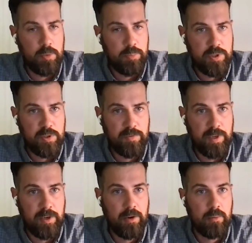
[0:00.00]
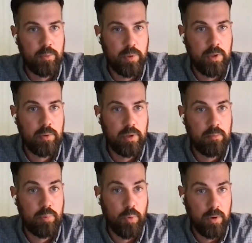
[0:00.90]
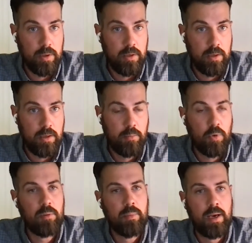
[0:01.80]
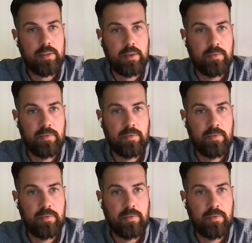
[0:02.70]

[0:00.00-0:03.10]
to put your finger on, but really, really important, and more about the